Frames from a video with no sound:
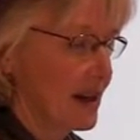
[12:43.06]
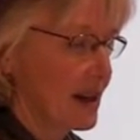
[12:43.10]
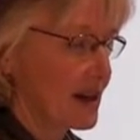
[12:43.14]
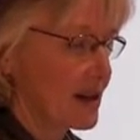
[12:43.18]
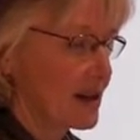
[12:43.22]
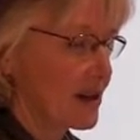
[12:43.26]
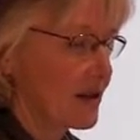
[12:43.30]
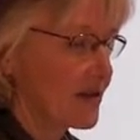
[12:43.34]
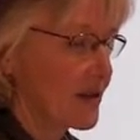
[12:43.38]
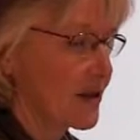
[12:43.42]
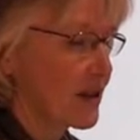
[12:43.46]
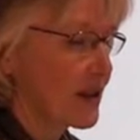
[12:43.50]

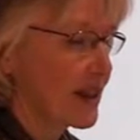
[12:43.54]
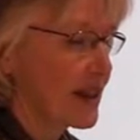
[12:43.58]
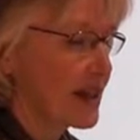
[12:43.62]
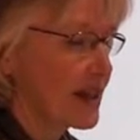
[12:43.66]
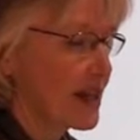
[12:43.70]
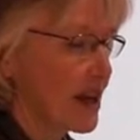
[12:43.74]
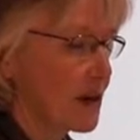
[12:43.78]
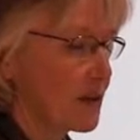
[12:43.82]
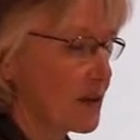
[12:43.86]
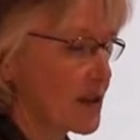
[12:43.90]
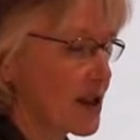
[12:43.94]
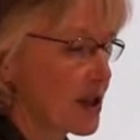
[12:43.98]
So for
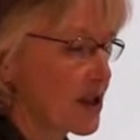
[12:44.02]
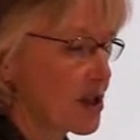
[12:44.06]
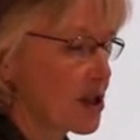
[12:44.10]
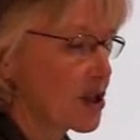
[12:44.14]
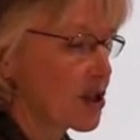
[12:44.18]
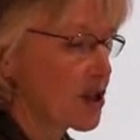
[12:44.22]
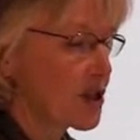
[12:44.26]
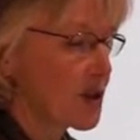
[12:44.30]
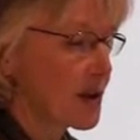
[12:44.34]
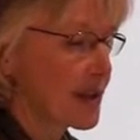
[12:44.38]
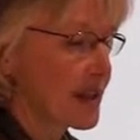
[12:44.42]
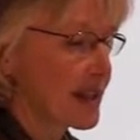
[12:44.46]
Linda, it was a
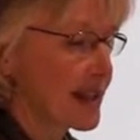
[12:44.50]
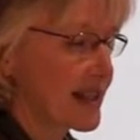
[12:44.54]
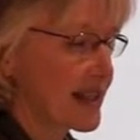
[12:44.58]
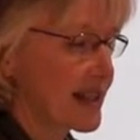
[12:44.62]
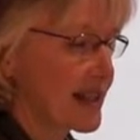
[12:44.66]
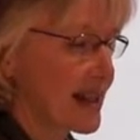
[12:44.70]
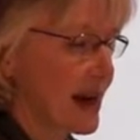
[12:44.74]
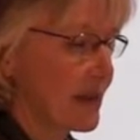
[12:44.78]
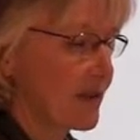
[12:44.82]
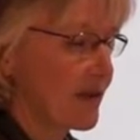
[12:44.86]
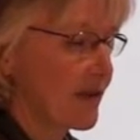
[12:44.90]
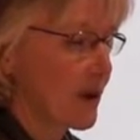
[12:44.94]
short
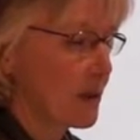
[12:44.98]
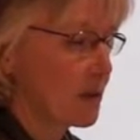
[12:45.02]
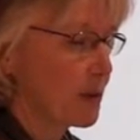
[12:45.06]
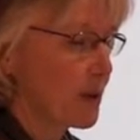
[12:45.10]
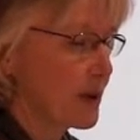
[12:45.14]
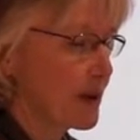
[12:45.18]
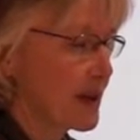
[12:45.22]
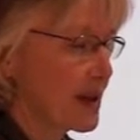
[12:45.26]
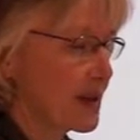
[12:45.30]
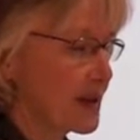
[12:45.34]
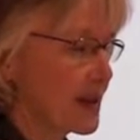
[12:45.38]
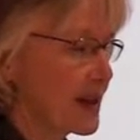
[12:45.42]
step from
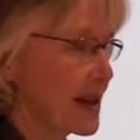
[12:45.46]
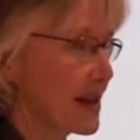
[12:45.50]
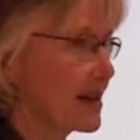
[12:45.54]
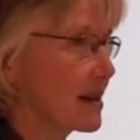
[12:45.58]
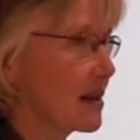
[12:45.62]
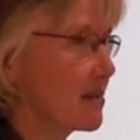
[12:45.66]
producing